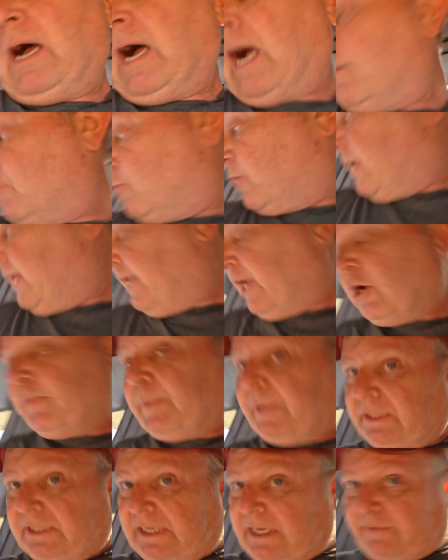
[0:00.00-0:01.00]
I'm really
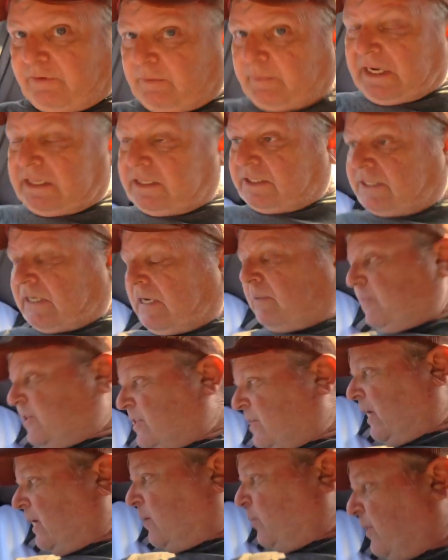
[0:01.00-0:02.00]
hoping they haven't made the same
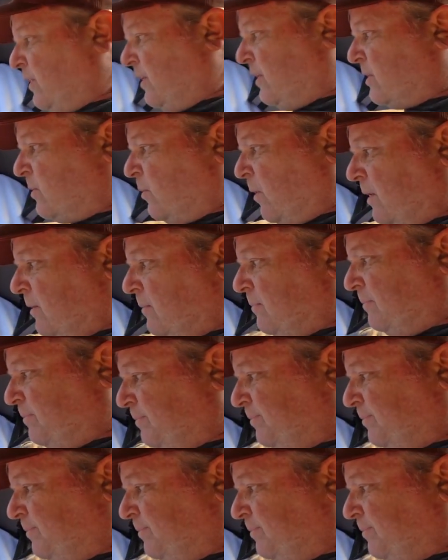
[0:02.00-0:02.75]
mistake with this one.